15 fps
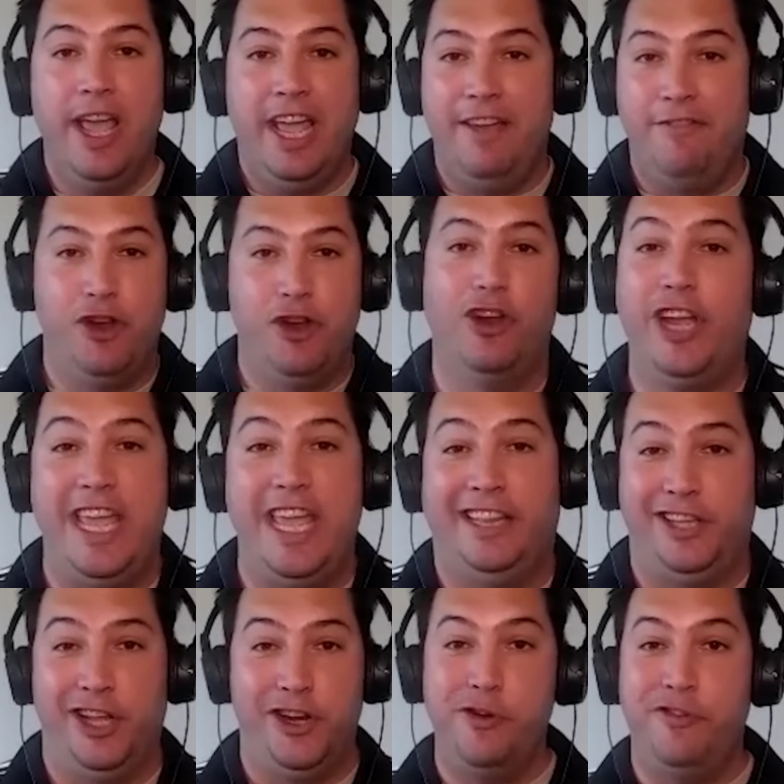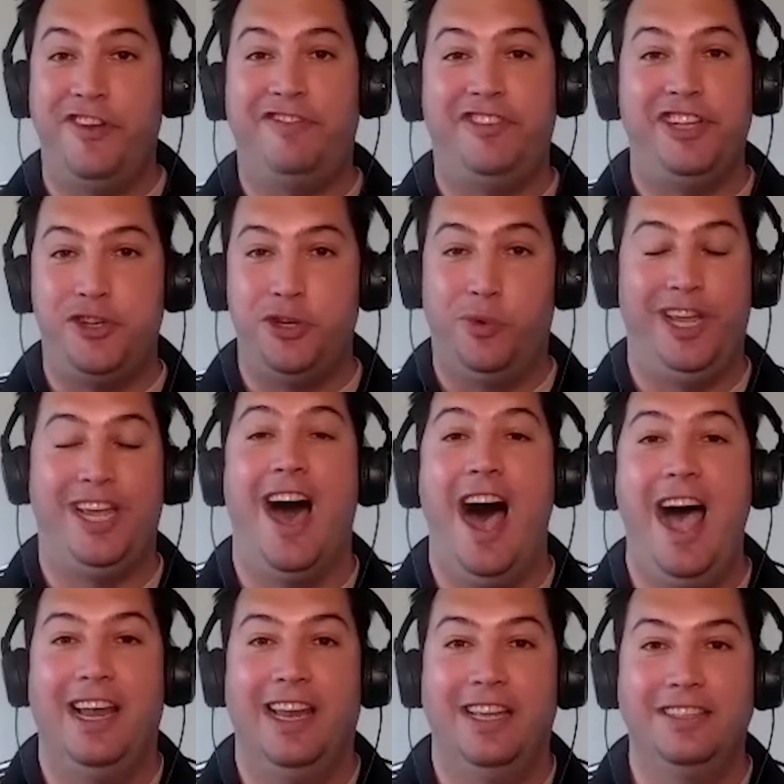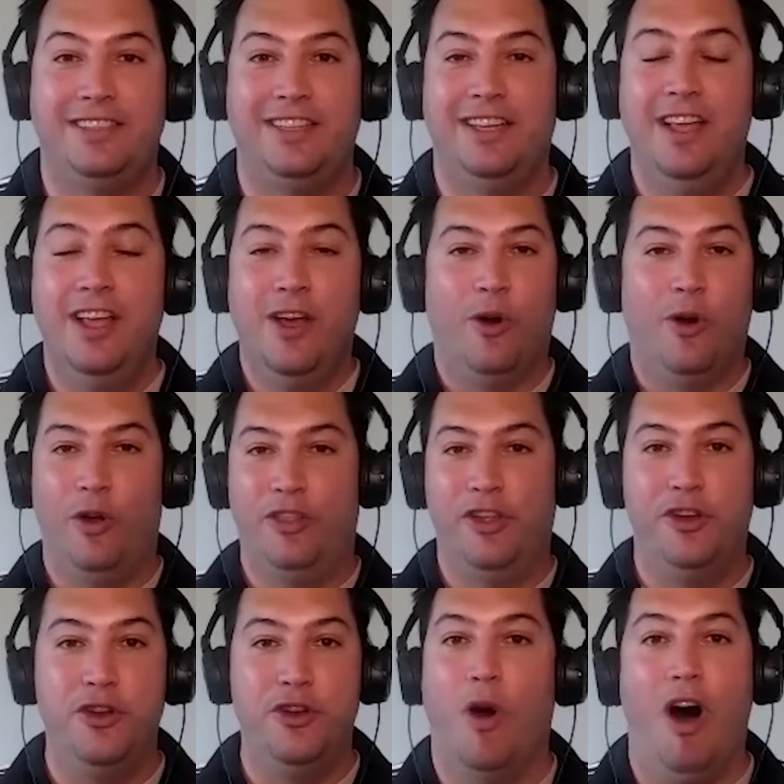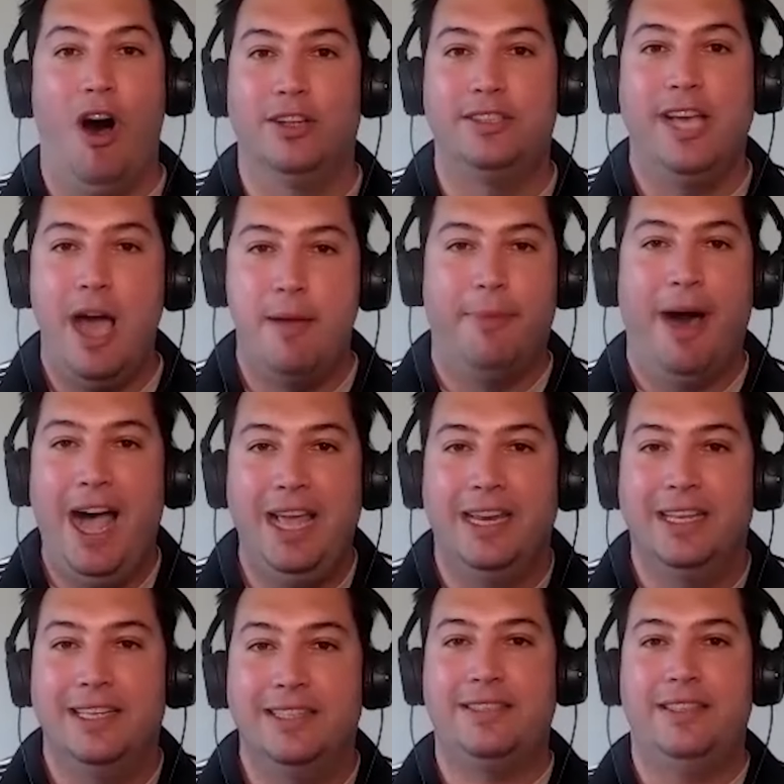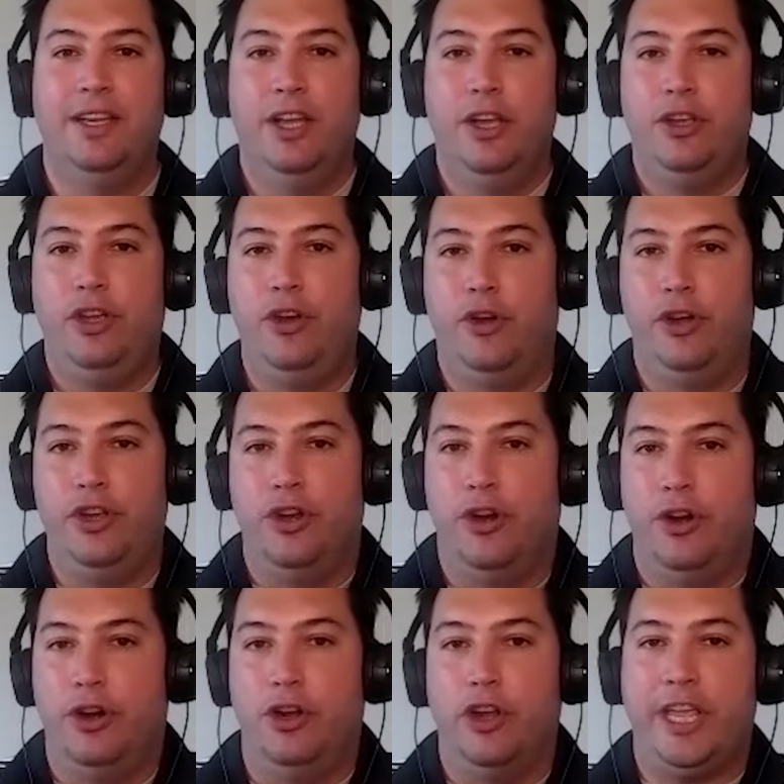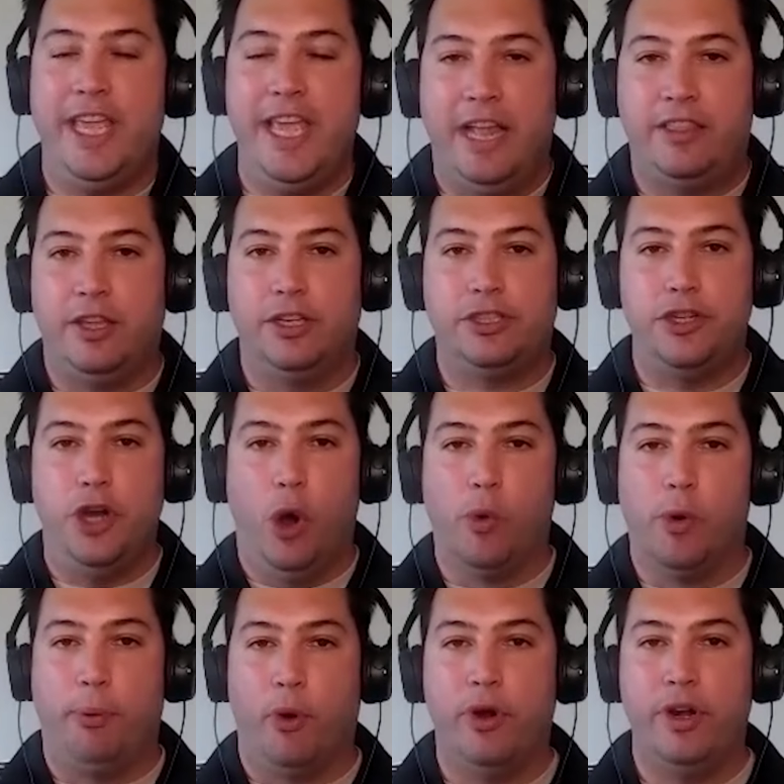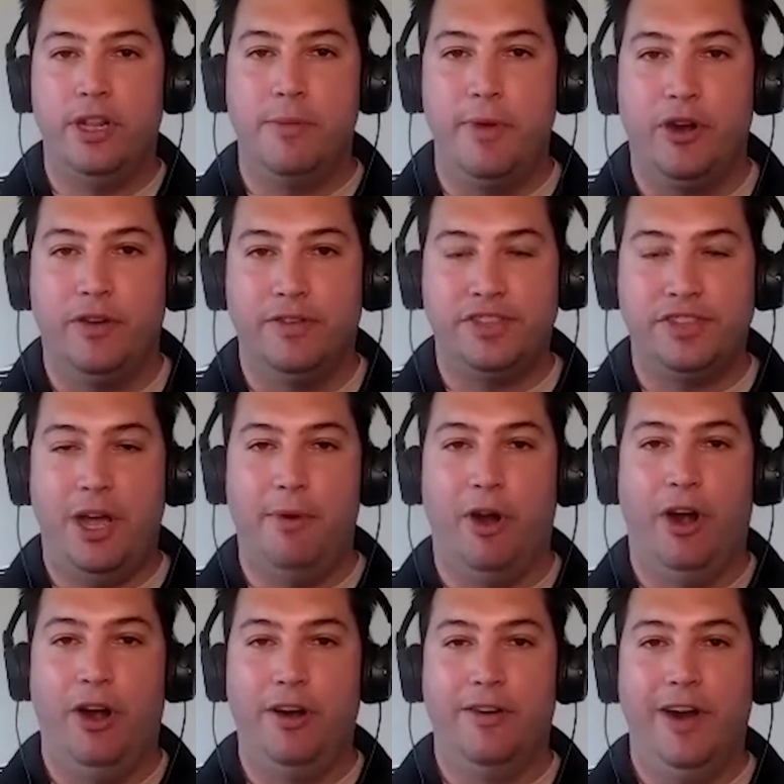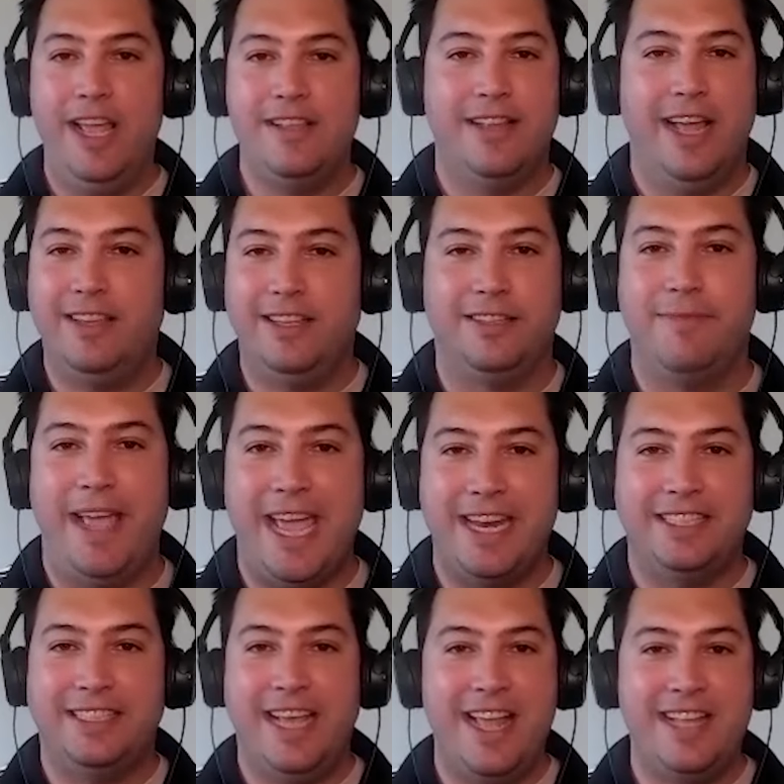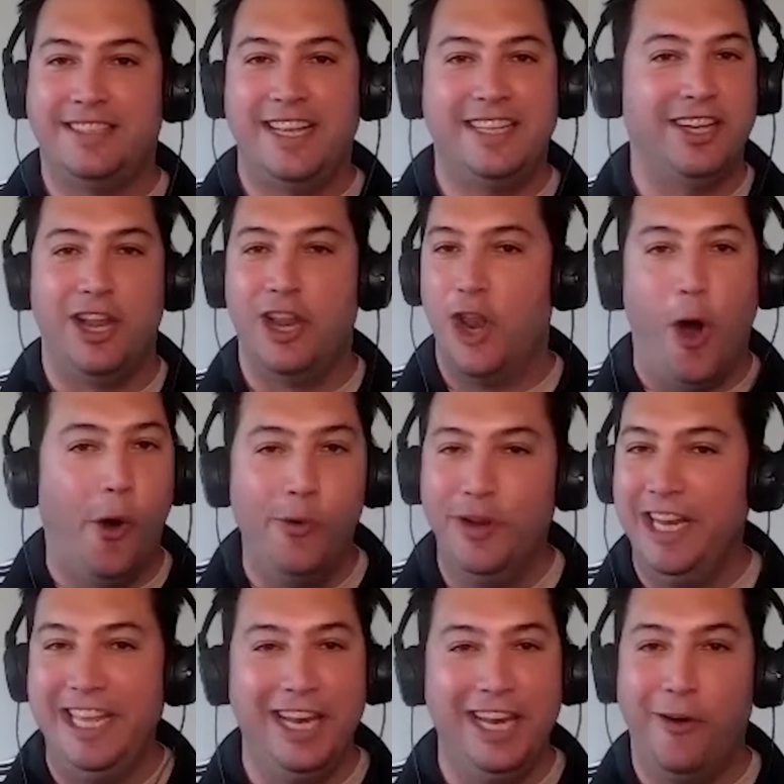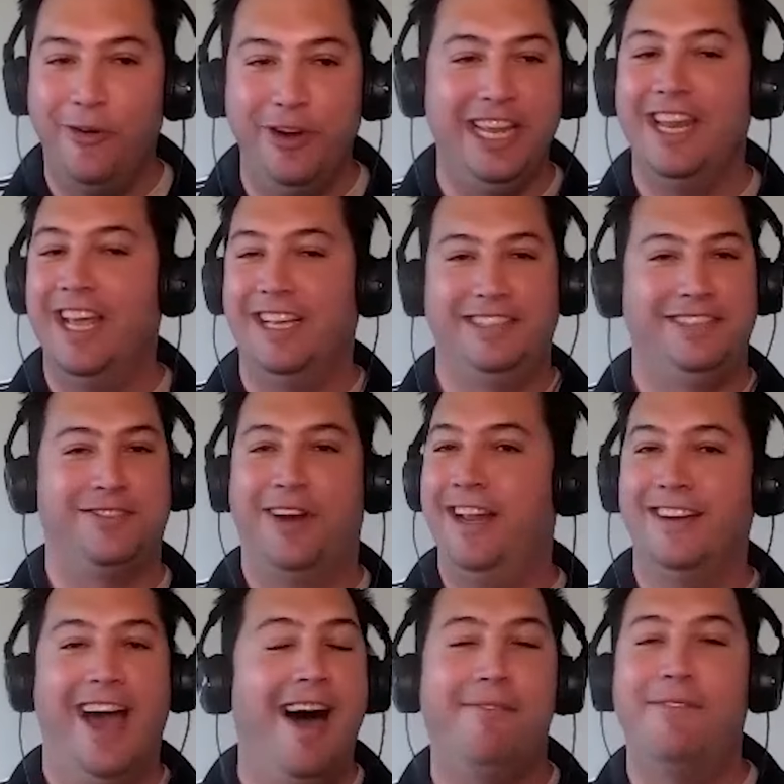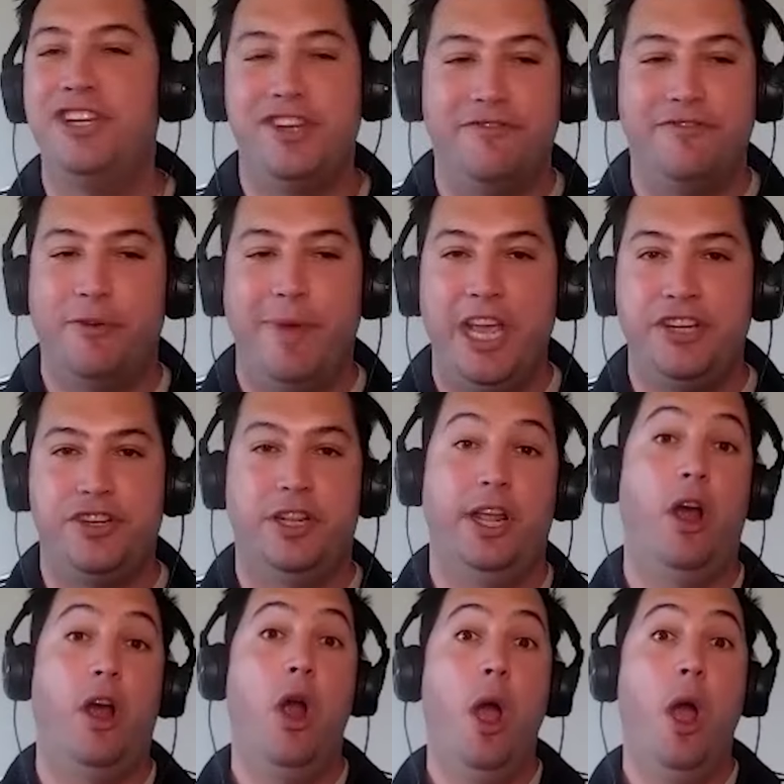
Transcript: If you're looking at the new 52-week high list or the new all-time high list, you're looking at the snow report in the middle of summer, right? That doesn't make any sense. That's a lonely list, right? Not much information there.